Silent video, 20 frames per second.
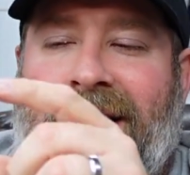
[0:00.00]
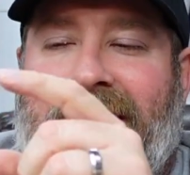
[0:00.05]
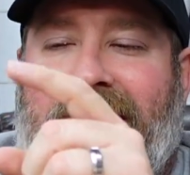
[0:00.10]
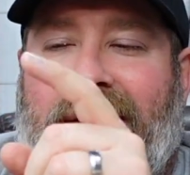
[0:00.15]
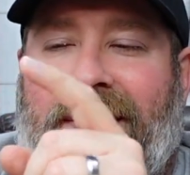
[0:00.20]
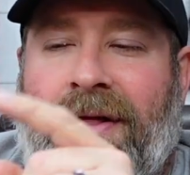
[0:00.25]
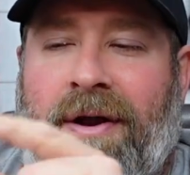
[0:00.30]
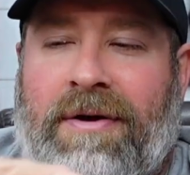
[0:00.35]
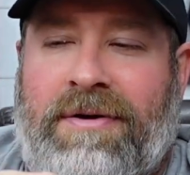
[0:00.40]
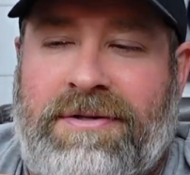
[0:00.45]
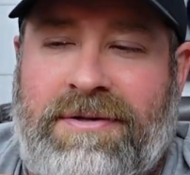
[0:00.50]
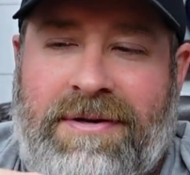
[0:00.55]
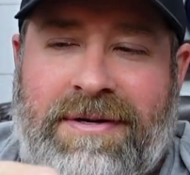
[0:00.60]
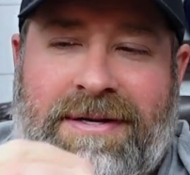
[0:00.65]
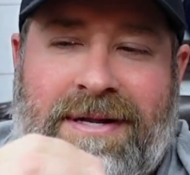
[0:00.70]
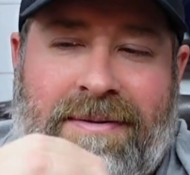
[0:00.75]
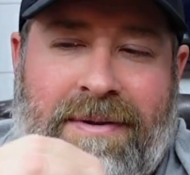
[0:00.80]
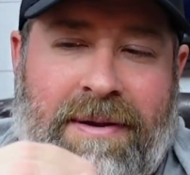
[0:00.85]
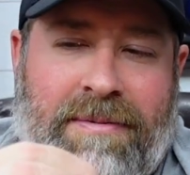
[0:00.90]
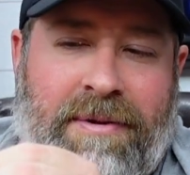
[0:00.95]
and then also
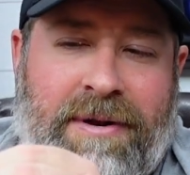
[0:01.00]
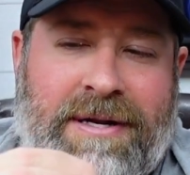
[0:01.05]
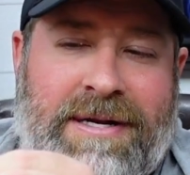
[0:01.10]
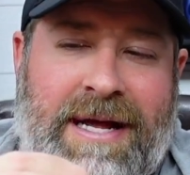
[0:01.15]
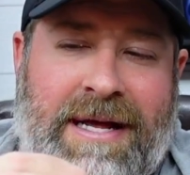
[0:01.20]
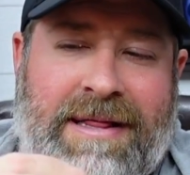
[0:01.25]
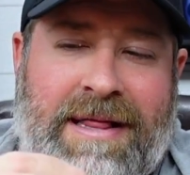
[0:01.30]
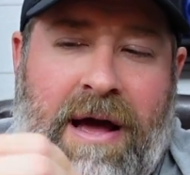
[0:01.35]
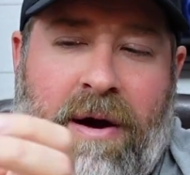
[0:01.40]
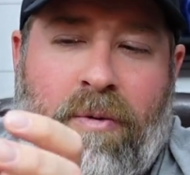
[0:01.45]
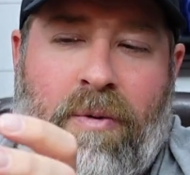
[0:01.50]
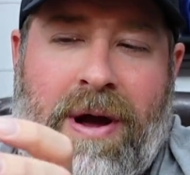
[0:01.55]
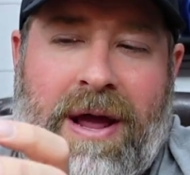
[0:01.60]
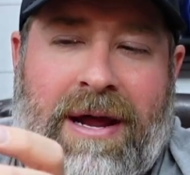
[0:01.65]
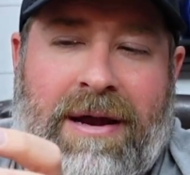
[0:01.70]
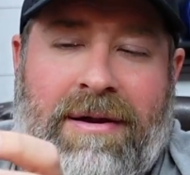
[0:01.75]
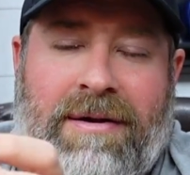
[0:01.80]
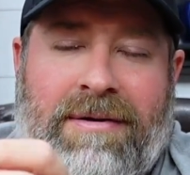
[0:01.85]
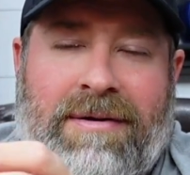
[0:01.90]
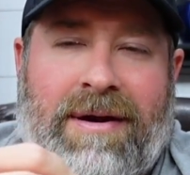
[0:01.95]
to be able to take that
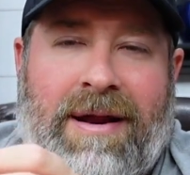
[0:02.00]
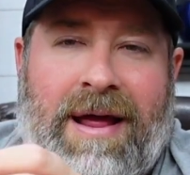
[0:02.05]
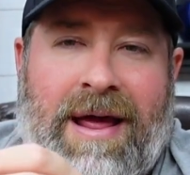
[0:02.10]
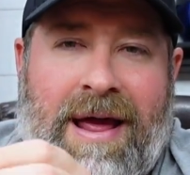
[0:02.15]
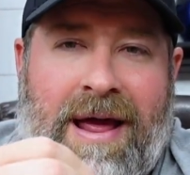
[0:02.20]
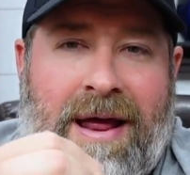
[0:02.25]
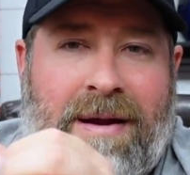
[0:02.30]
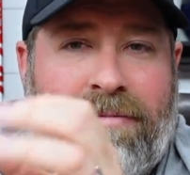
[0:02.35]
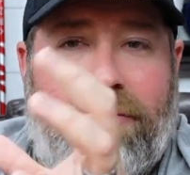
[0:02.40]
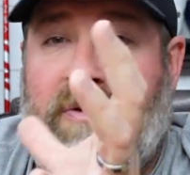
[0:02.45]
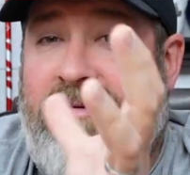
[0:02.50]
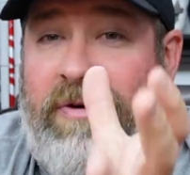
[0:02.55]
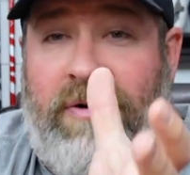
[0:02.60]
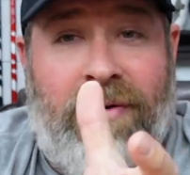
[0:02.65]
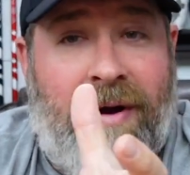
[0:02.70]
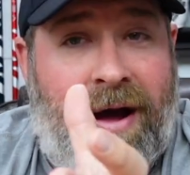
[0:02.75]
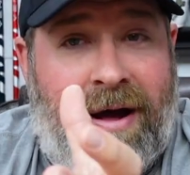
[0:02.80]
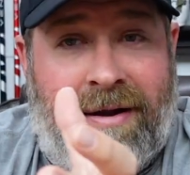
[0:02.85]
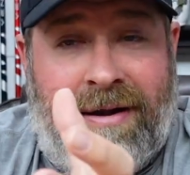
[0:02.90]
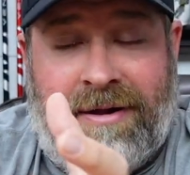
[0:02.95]
weight and move it
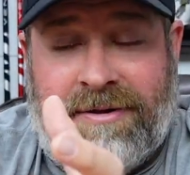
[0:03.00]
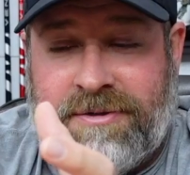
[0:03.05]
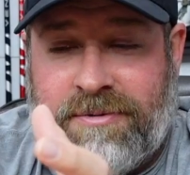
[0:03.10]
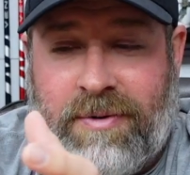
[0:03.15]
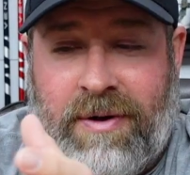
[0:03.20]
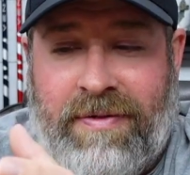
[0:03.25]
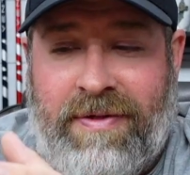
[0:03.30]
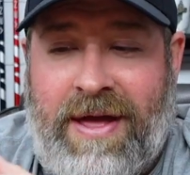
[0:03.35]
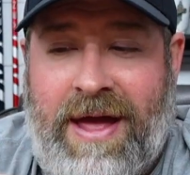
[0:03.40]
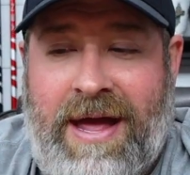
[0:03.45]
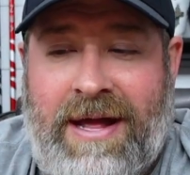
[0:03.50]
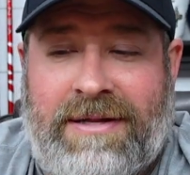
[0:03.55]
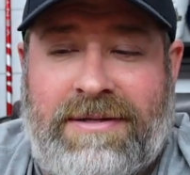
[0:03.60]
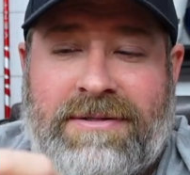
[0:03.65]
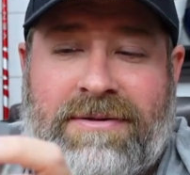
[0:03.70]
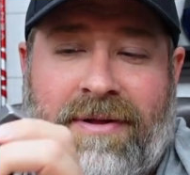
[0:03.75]
around elsewhere on the head.